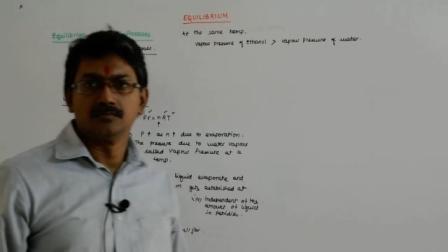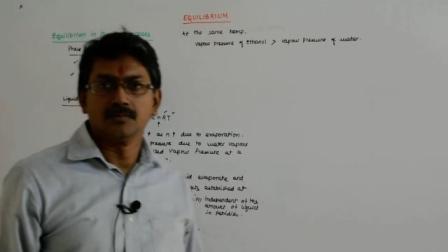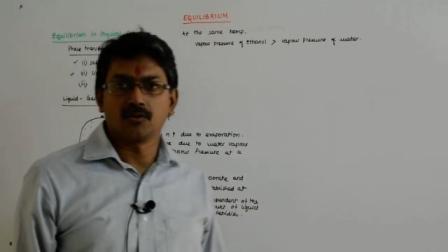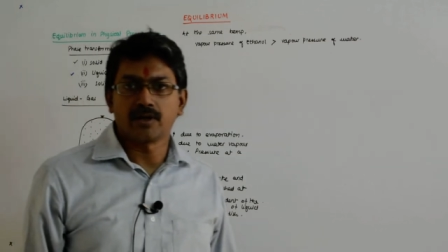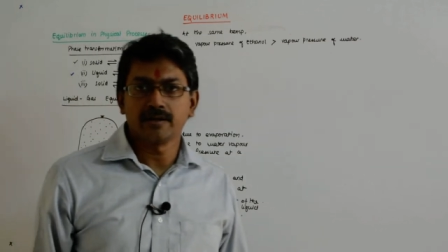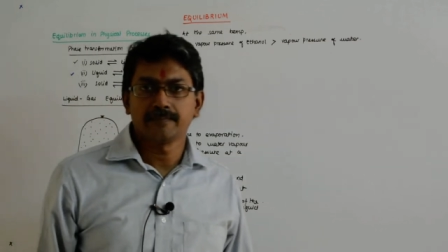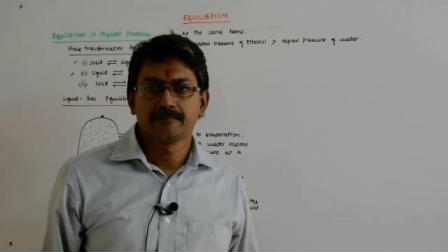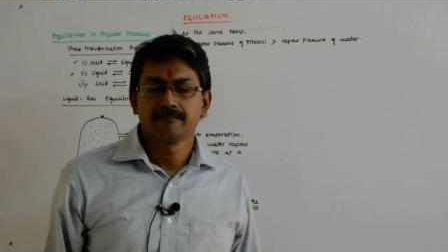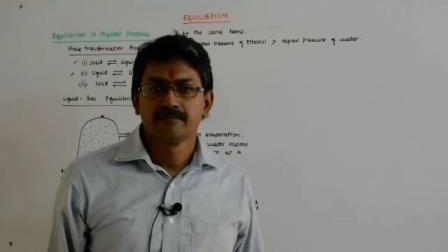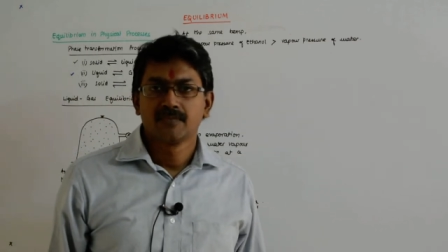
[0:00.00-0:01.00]
Okay,
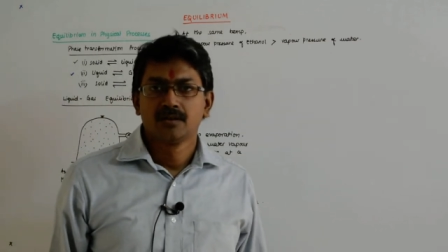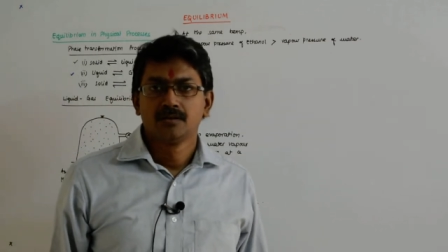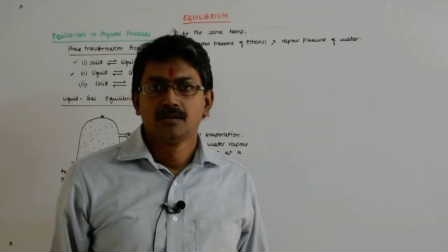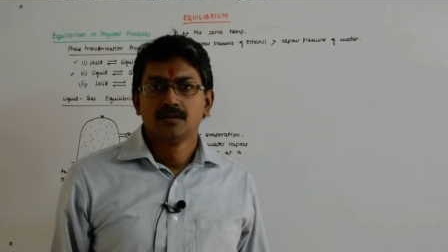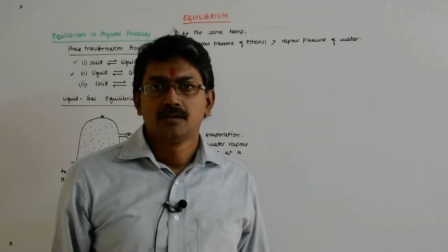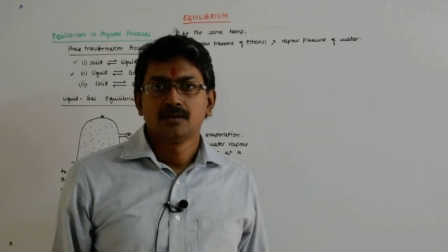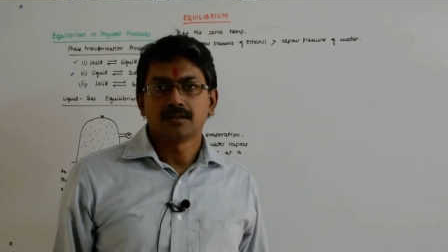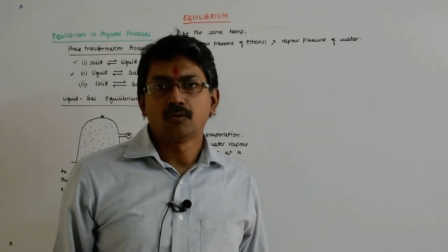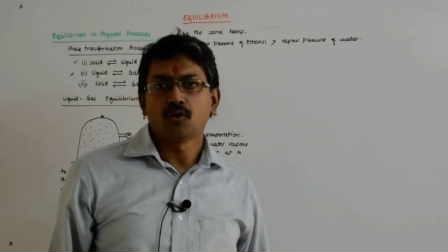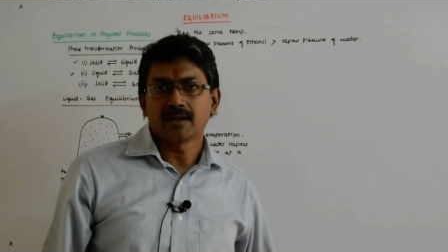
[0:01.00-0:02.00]

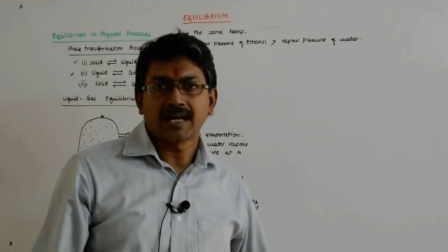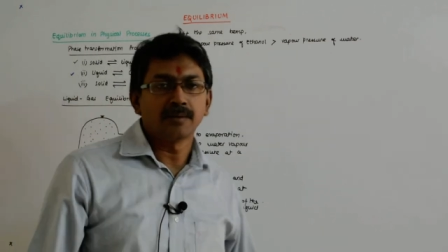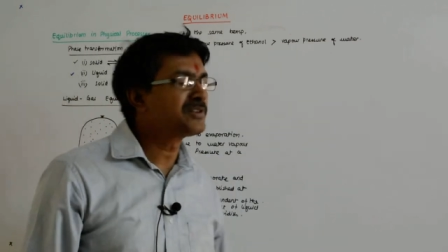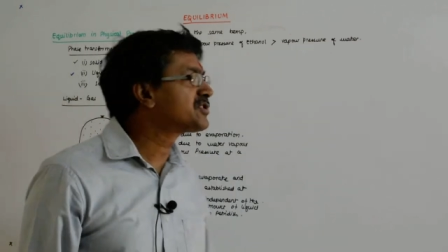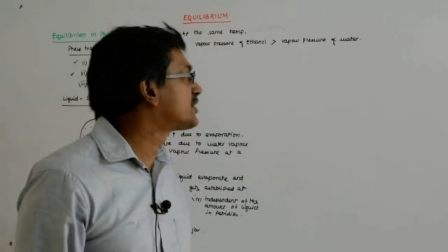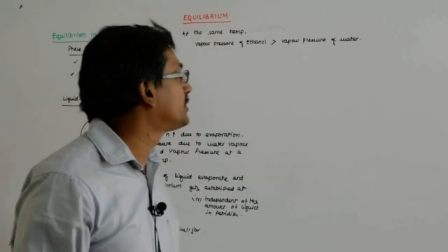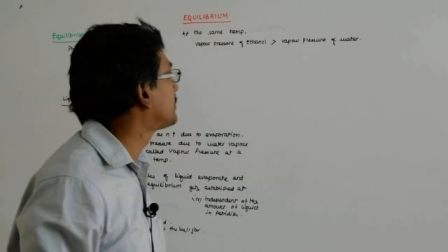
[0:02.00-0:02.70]
now what happens due